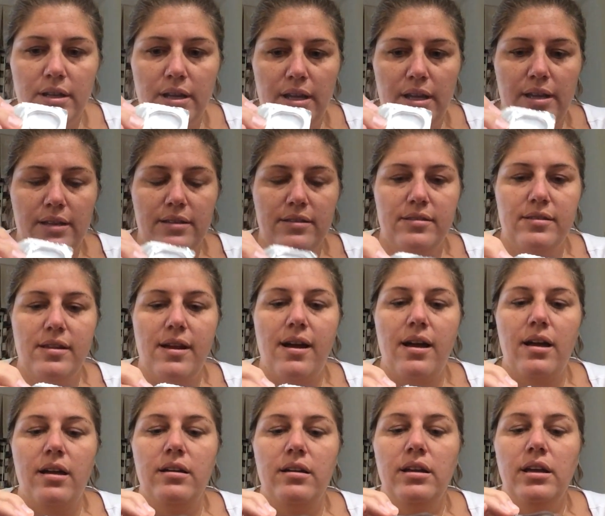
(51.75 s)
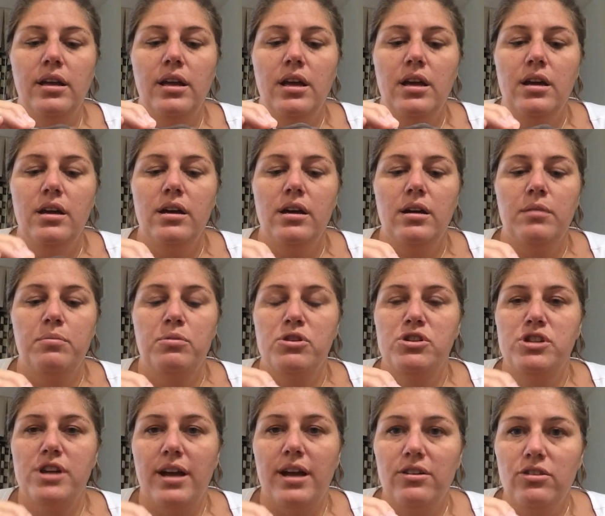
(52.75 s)
It's a
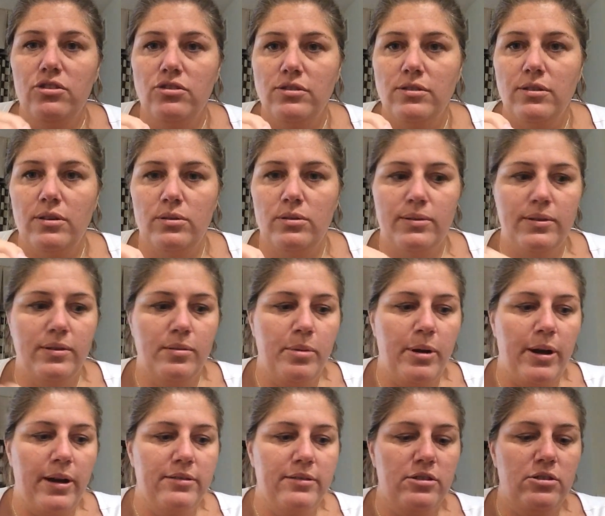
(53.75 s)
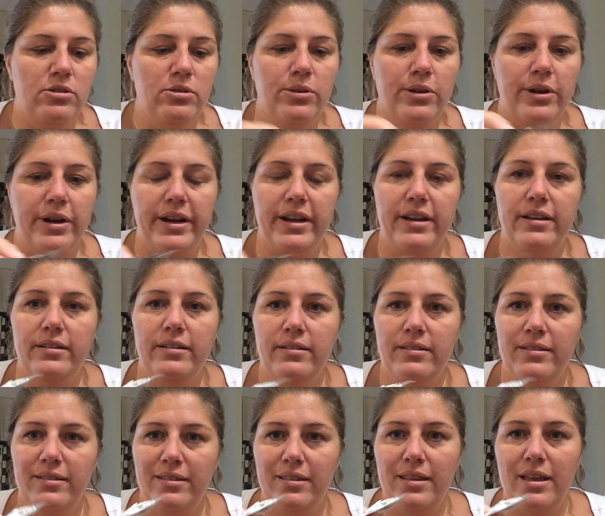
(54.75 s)
progesterone suppository
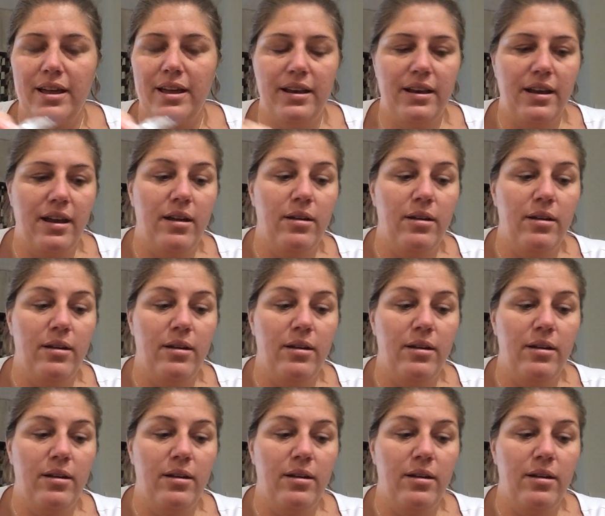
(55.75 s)
that,